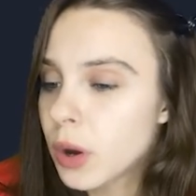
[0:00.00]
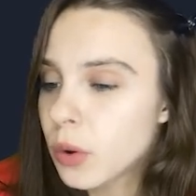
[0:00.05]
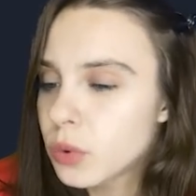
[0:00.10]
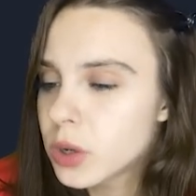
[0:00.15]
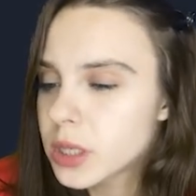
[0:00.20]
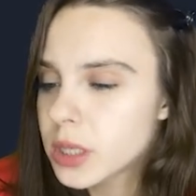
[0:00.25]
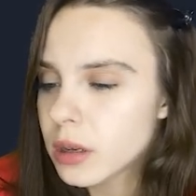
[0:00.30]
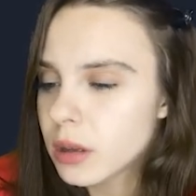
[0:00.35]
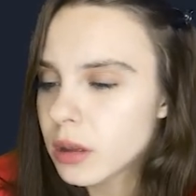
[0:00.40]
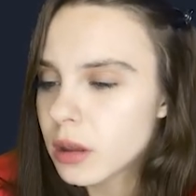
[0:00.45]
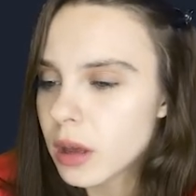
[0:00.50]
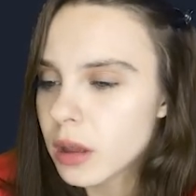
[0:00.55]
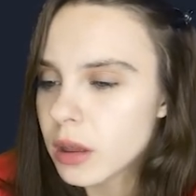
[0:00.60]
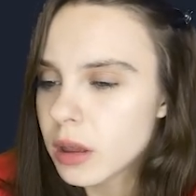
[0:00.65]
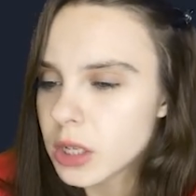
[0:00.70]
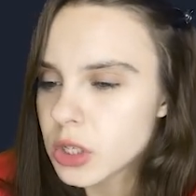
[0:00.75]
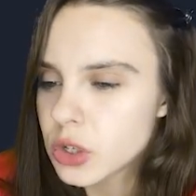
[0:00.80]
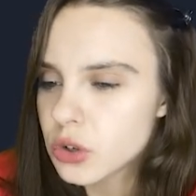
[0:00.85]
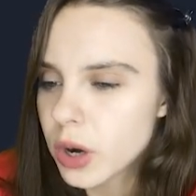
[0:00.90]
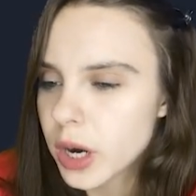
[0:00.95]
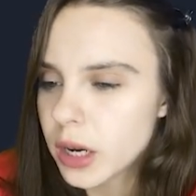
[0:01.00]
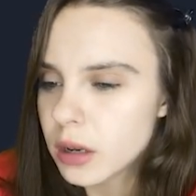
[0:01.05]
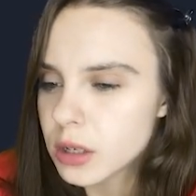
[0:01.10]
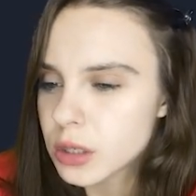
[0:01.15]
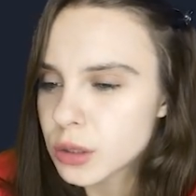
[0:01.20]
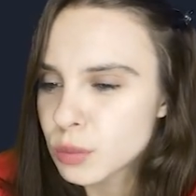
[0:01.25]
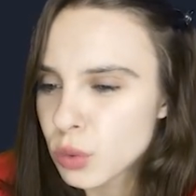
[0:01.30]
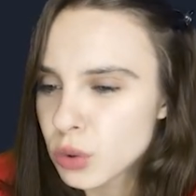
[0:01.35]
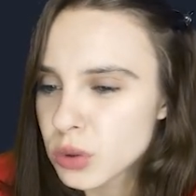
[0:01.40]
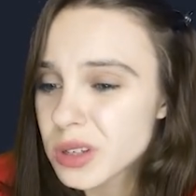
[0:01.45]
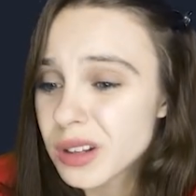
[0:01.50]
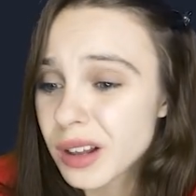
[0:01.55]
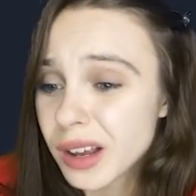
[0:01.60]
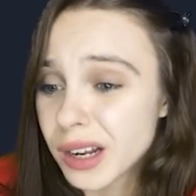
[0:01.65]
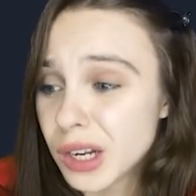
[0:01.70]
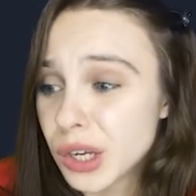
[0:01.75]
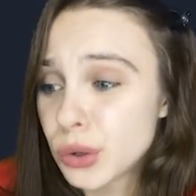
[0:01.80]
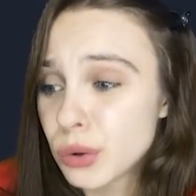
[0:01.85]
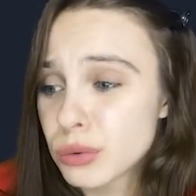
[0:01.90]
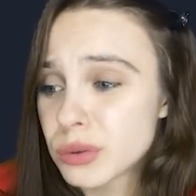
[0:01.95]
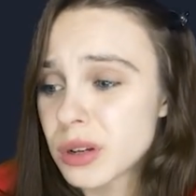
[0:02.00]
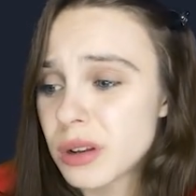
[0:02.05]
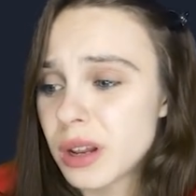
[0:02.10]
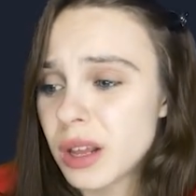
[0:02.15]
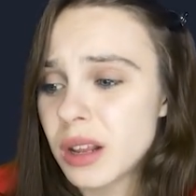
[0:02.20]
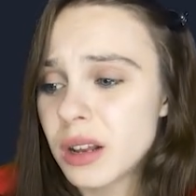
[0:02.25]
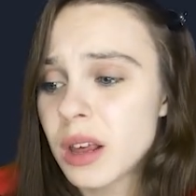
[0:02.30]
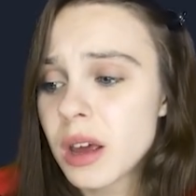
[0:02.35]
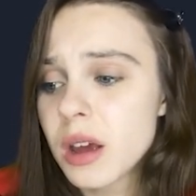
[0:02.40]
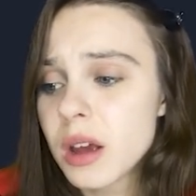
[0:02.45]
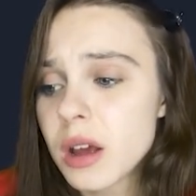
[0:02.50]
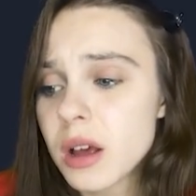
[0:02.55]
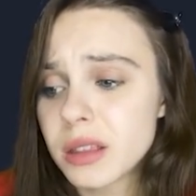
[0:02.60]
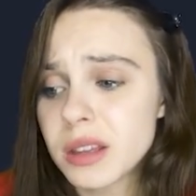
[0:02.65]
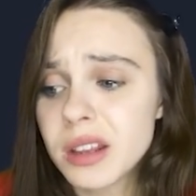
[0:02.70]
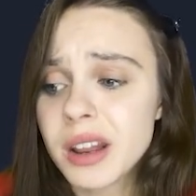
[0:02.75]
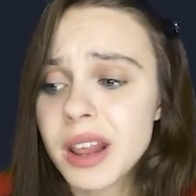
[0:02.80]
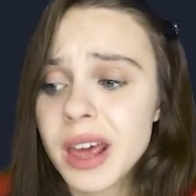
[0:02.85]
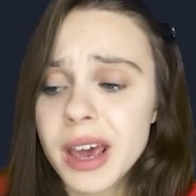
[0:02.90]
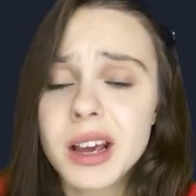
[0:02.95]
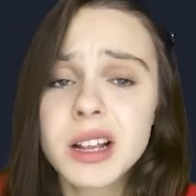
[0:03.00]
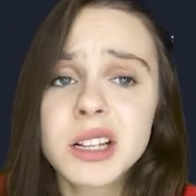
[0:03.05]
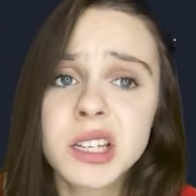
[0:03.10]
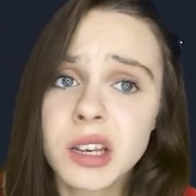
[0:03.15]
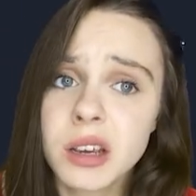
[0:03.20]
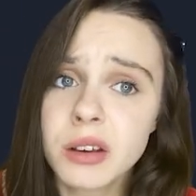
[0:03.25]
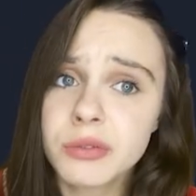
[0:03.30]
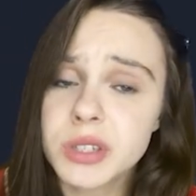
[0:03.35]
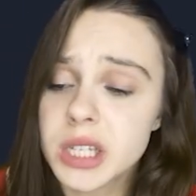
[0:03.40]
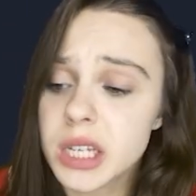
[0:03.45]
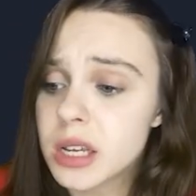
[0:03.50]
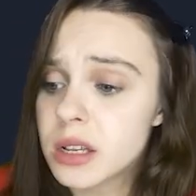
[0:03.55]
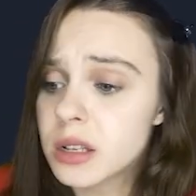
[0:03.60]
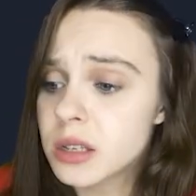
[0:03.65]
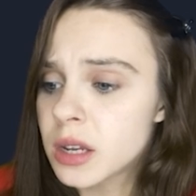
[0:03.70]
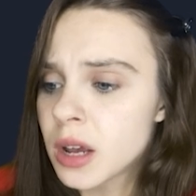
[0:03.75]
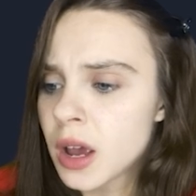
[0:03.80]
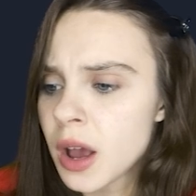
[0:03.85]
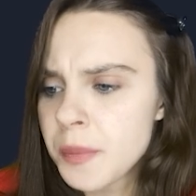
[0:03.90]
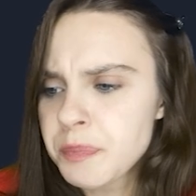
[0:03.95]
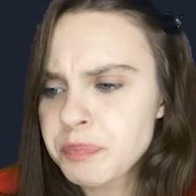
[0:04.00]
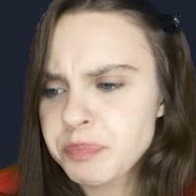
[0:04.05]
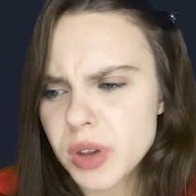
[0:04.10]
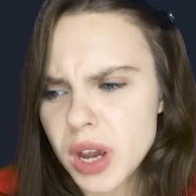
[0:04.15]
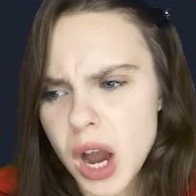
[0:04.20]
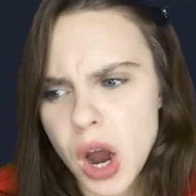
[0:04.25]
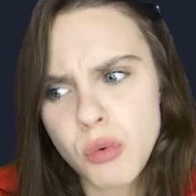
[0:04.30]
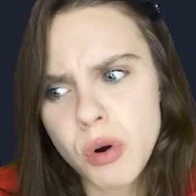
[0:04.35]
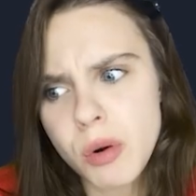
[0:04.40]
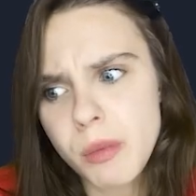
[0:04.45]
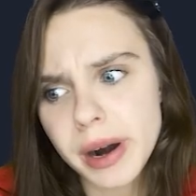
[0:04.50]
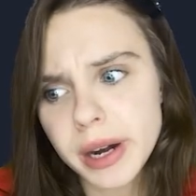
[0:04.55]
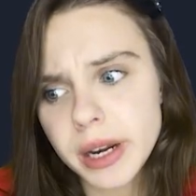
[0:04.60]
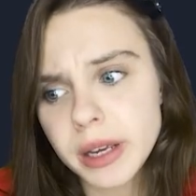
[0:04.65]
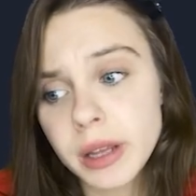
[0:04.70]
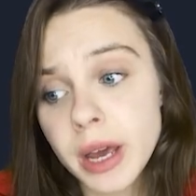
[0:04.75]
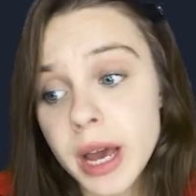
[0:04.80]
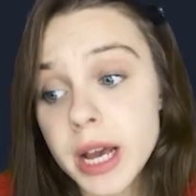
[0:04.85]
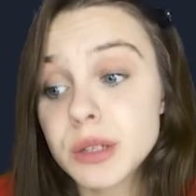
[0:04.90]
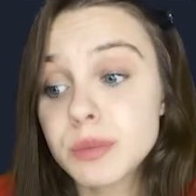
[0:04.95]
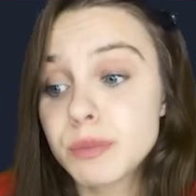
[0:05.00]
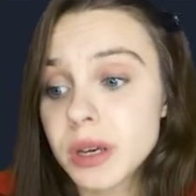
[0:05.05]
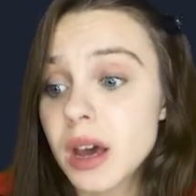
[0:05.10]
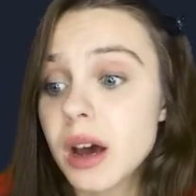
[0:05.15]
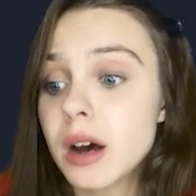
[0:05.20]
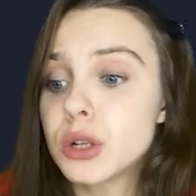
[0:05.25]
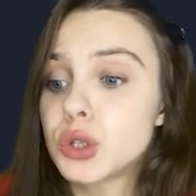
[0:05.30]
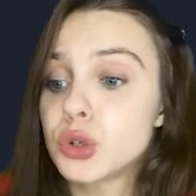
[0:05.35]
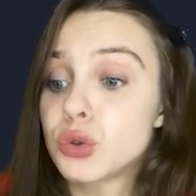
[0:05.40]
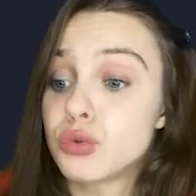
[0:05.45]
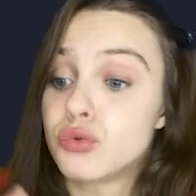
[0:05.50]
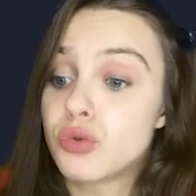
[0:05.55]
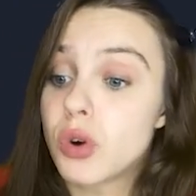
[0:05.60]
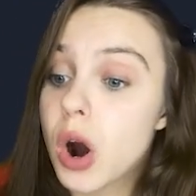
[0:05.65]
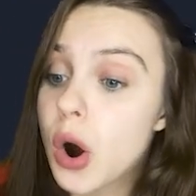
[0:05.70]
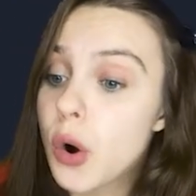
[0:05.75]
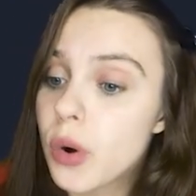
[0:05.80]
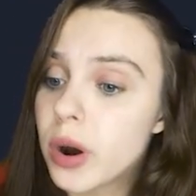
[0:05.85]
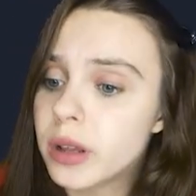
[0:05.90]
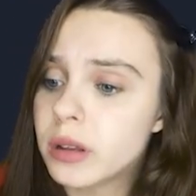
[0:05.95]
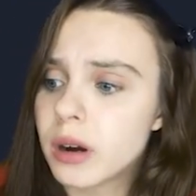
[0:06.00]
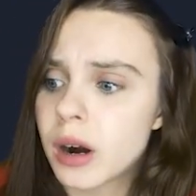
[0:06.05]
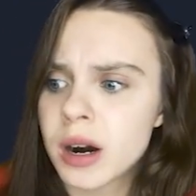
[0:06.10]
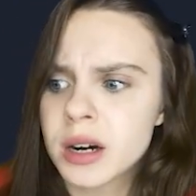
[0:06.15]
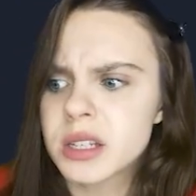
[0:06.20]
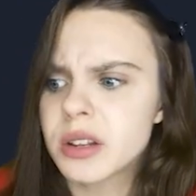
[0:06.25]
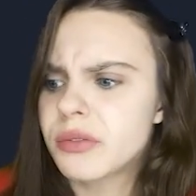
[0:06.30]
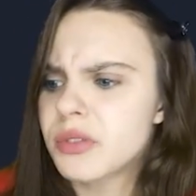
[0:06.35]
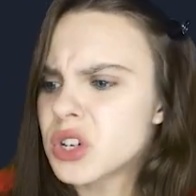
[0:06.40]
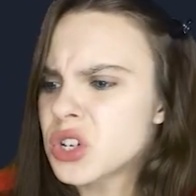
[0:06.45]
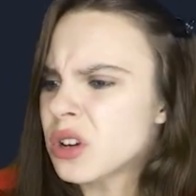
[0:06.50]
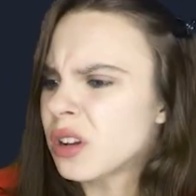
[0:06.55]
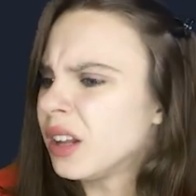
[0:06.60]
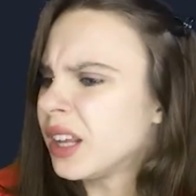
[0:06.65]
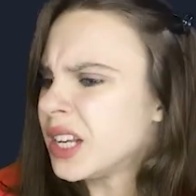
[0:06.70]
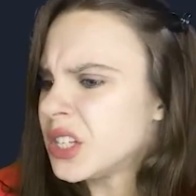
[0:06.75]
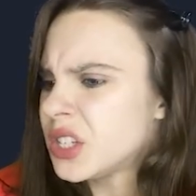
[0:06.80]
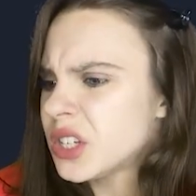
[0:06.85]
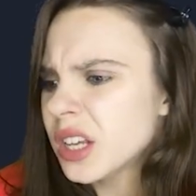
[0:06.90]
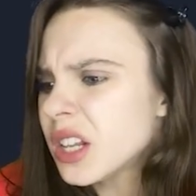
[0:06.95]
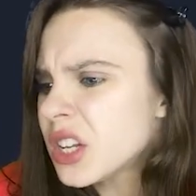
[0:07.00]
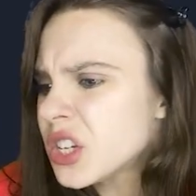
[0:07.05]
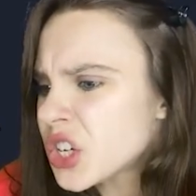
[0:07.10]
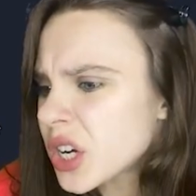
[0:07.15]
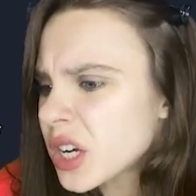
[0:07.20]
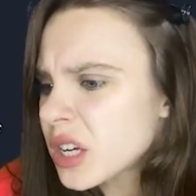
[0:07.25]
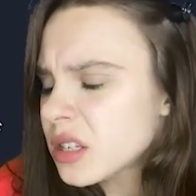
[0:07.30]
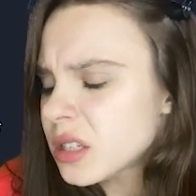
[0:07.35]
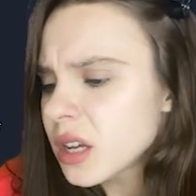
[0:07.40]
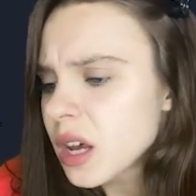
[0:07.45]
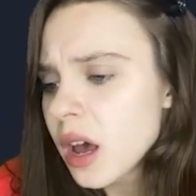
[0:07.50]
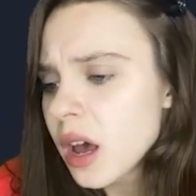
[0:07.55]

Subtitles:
We see that the trade is most likely closing in the negative since our market has begun to grow and artificial intelligence